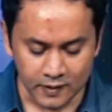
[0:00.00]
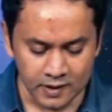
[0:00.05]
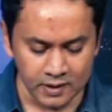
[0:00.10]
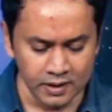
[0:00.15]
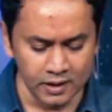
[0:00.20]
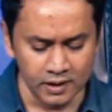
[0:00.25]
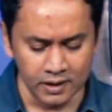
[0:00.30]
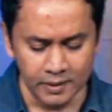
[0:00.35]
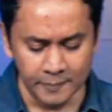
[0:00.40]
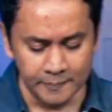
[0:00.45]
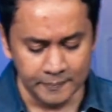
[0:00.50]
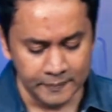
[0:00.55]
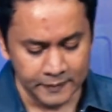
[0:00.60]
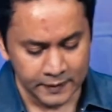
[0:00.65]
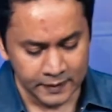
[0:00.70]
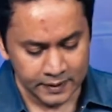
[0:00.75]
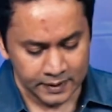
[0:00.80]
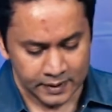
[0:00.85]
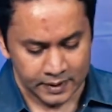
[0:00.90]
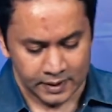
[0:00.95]
Um,
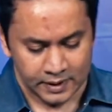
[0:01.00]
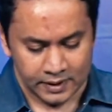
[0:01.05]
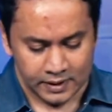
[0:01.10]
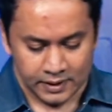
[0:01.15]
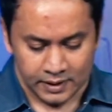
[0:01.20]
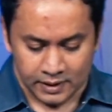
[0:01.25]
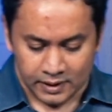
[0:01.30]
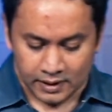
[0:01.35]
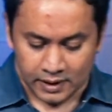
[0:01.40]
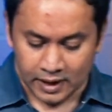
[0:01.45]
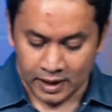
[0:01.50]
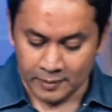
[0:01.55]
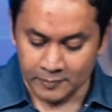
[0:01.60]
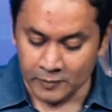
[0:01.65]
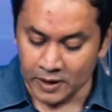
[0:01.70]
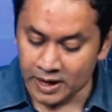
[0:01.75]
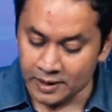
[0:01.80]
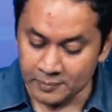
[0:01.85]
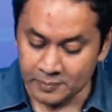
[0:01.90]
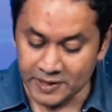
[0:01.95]

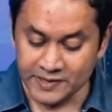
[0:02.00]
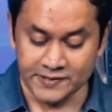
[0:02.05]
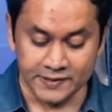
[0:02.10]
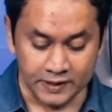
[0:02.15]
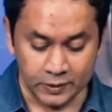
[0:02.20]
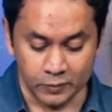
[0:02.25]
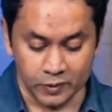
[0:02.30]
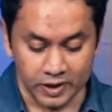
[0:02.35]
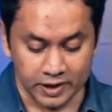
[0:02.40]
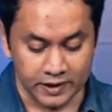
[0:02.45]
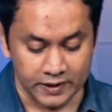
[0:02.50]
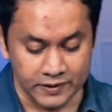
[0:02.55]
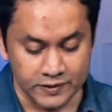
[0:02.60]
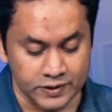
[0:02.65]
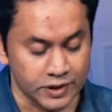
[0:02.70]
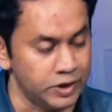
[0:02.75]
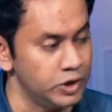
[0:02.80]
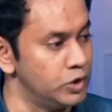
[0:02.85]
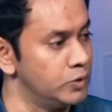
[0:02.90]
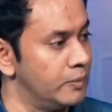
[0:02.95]
i basically want to
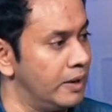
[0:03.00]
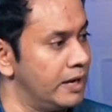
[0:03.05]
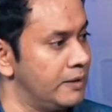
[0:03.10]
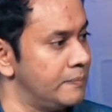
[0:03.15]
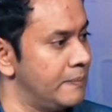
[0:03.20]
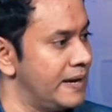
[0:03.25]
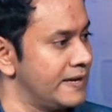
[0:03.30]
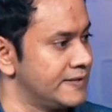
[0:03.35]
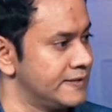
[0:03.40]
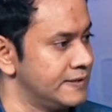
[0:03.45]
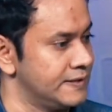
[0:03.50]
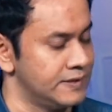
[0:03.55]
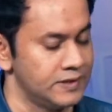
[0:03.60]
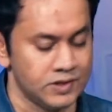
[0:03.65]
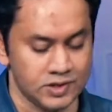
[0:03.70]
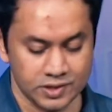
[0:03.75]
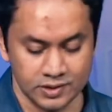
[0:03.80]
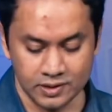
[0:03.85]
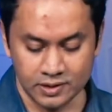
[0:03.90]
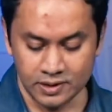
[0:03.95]
continue my
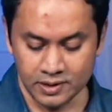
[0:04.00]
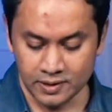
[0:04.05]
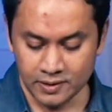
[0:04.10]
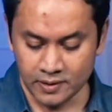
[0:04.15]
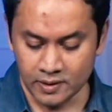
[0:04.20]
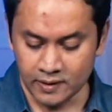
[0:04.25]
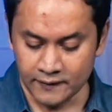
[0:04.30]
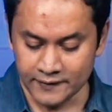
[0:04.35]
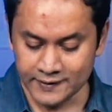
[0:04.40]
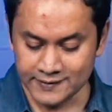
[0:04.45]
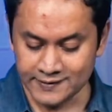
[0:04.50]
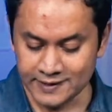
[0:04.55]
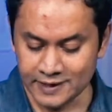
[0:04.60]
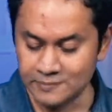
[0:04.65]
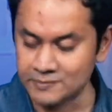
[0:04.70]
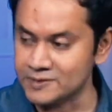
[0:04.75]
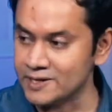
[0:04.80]
message uh, on the same